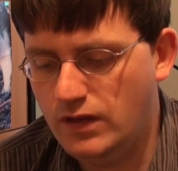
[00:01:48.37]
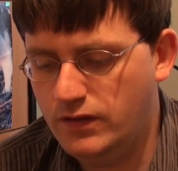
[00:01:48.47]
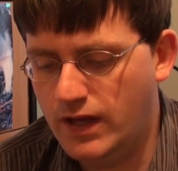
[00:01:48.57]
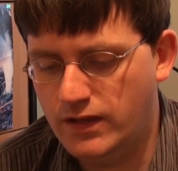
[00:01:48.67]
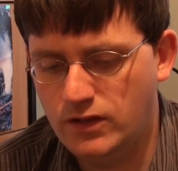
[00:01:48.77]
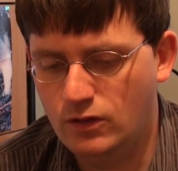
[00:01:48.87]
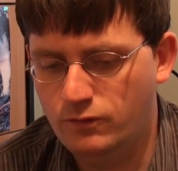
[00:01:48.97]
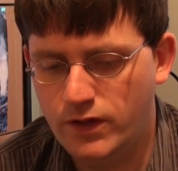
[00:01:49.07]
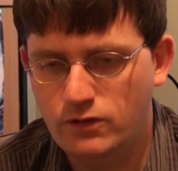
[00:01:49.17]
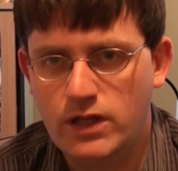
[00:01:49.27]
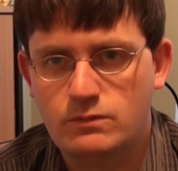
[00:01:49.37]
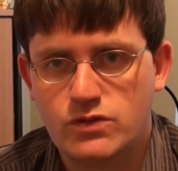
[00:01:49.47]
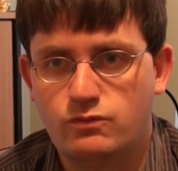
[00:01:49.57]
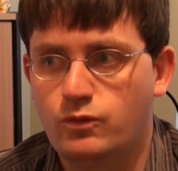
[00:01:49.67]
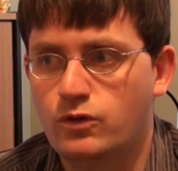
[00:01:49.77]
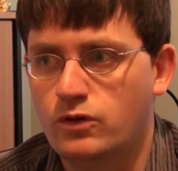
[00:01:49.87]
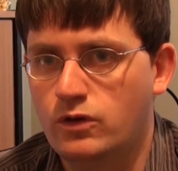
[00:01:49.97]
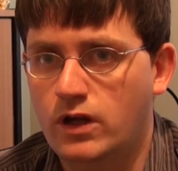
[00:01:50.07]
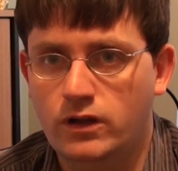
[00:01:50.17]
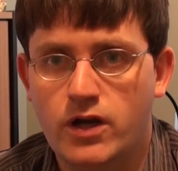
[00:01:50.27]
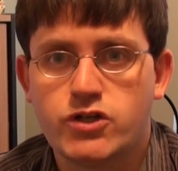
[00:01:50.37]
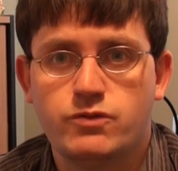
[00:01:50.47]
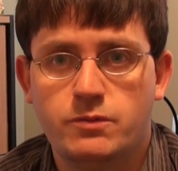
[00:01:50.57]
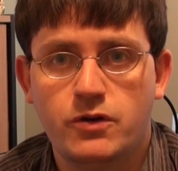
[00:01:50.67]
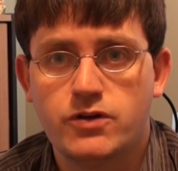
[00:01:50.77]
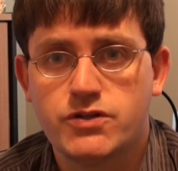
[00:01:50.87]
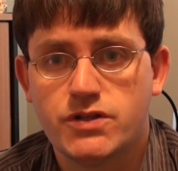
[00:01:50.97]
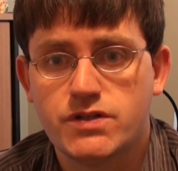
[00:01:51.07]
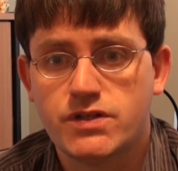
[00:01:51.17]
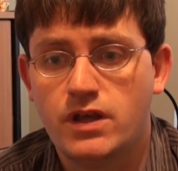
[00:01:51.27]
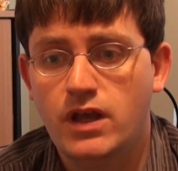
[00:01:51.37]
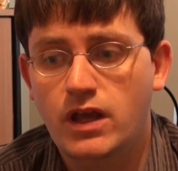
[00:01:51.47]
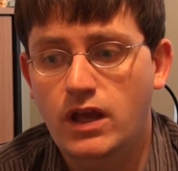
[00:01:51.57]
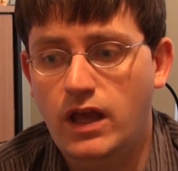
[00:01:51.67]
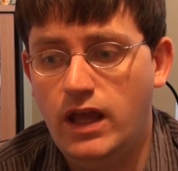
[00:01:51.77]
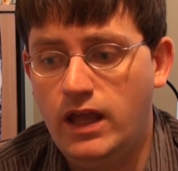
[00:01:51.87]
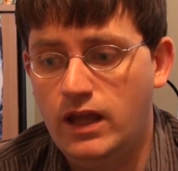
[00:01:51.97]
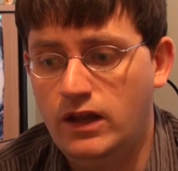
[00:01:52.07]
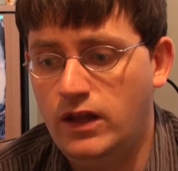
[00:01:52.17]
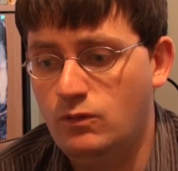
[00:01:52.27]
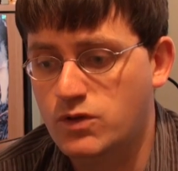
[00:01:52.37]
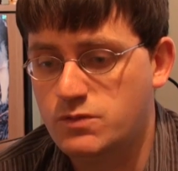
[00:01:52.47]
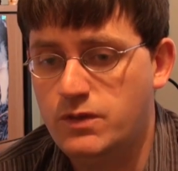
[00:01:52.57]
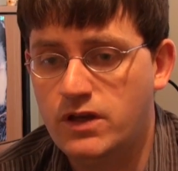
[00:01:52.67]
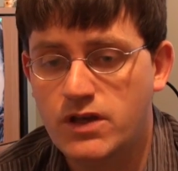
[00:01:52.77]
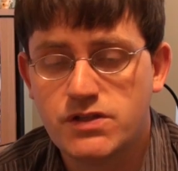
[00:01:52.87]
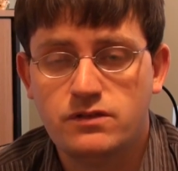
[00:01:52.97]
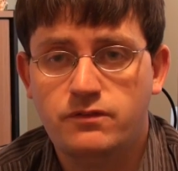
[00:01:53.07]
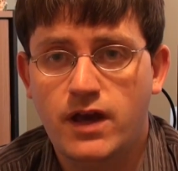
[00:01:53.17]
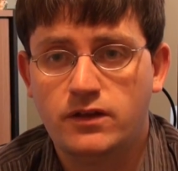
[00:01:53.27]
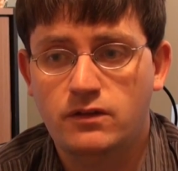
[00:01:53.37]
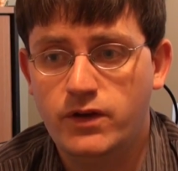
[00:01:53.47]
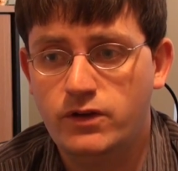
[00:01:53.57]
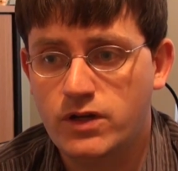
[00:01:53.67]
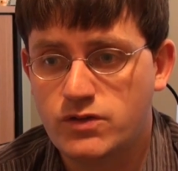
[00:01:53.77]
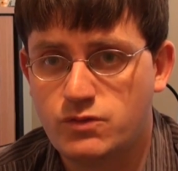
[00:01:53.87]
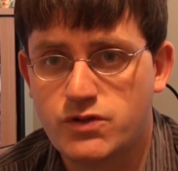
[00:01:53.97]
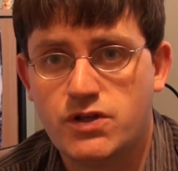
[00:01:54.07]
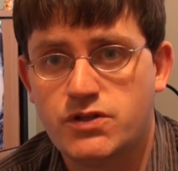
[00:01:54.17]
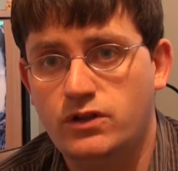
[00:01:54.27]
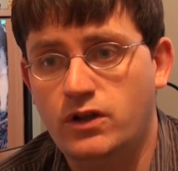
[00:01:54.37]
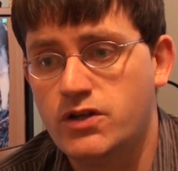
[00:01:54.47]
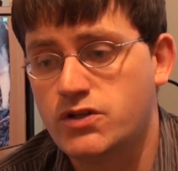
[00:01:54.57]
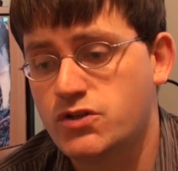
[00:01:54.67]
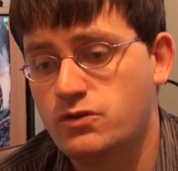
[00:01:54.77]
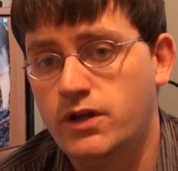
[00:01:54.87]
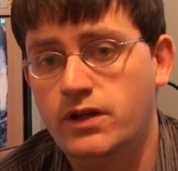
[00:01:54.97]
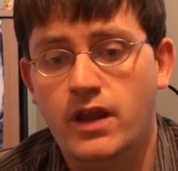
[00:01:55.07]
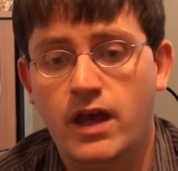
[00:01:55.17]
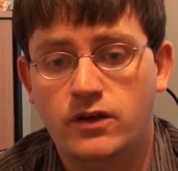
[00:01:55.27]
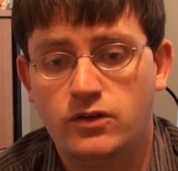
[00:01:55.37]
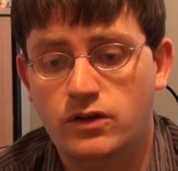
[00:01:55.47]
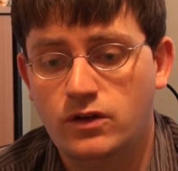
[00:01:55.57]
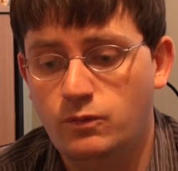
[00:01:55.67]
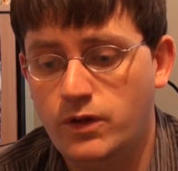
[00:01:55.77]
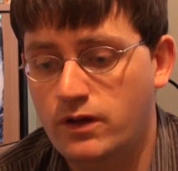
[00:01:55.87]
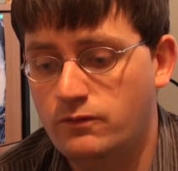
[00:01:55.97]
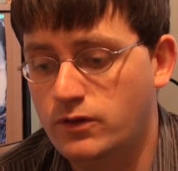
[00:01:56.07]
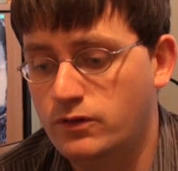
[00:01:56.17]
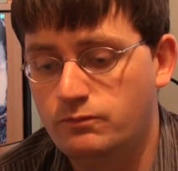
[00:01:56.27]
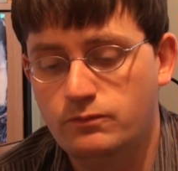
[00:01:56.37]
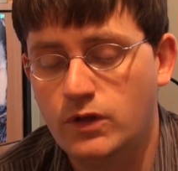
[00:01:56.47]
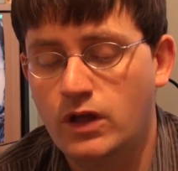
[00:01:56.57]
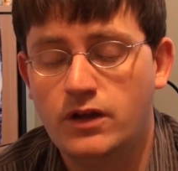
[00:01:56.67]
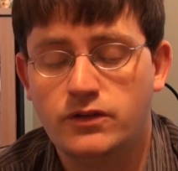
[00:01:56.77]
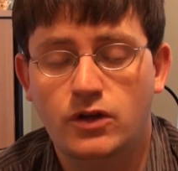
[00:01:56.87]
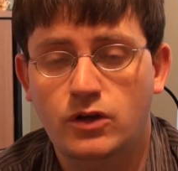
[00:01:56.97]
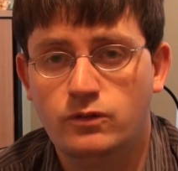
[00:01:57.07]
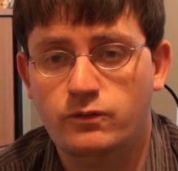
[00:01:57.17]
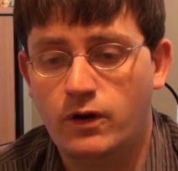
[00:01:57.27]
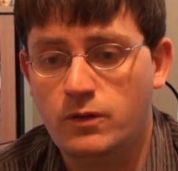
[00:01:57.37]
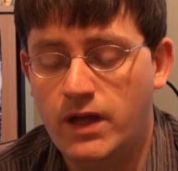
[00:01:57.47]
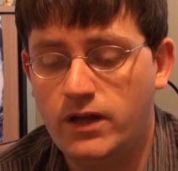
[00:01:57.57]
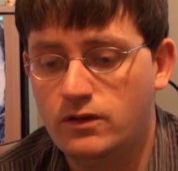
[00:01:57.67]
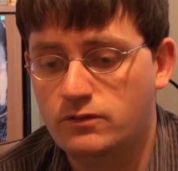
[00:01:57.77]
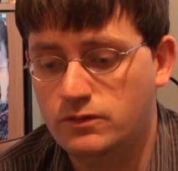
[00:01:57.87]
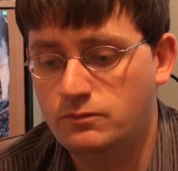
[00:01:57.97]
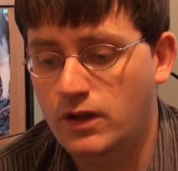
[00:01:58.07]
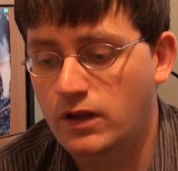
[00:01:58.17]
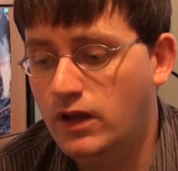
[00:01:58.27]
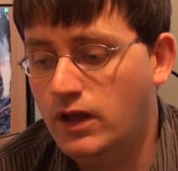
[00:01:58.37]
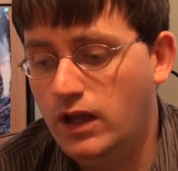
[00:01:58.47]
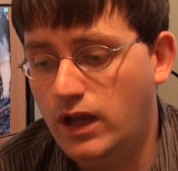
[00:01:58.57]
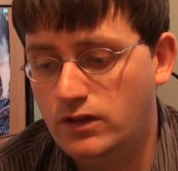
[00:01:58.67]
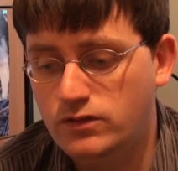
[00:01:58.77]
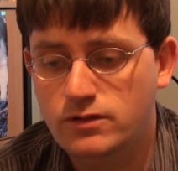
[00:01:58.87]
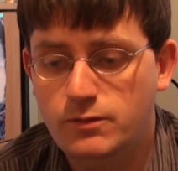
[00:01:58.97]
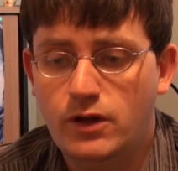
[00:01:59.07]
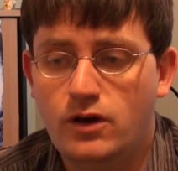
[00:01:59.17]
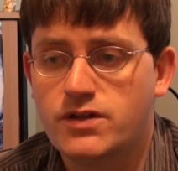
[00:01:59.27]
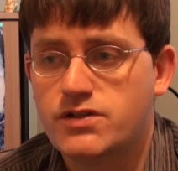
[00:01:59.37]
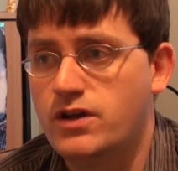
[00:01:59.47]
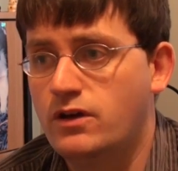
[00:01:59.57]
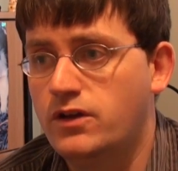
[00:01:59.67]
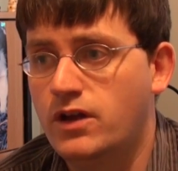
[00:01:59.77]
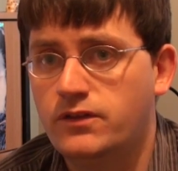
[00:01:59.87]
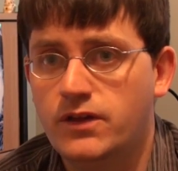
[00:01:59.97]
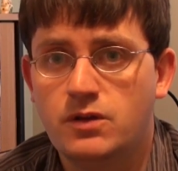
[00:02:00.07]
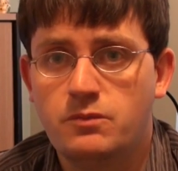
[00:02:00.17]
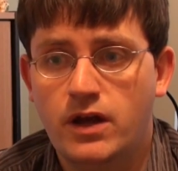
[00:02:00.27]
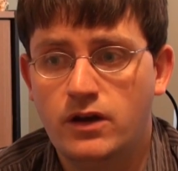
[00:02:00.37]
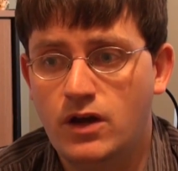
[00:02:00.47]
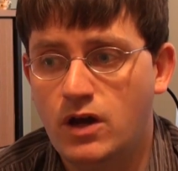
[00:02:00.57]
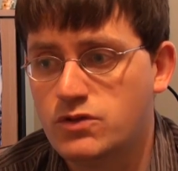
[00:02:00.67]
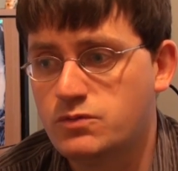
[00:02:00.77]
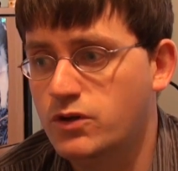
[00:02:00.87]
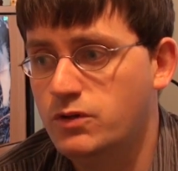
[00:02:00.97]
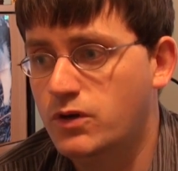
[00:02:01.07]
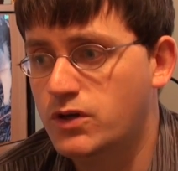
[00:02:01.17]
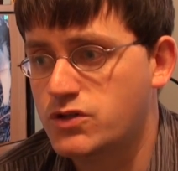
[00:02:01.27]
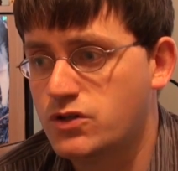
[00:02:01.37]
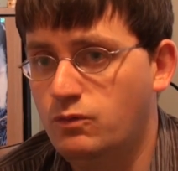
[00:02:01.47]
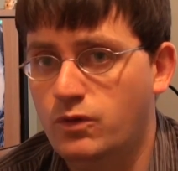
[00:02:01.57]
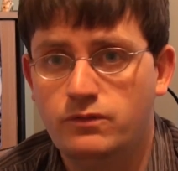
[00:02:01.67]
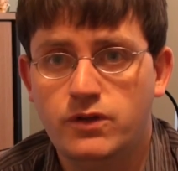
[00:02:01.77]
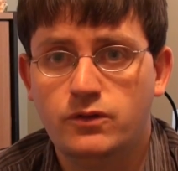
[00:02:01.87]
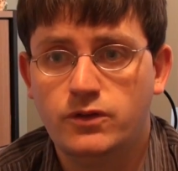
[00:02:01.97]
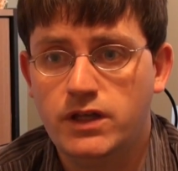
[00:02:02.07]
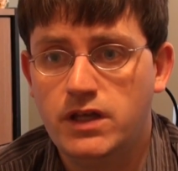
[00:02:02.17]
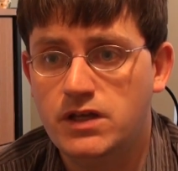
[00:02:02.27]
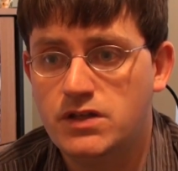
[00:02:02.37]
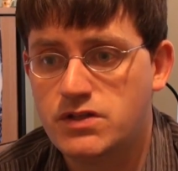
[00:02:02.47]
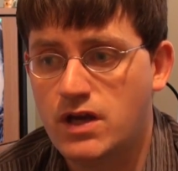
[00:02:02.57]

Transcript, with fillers: that, you know, video games were a luxury purchase. And it was because of the fact that video games were such a luxury that we never got to own very many of them. And to be honest, now that I think about it, I was pretty much one of the only kids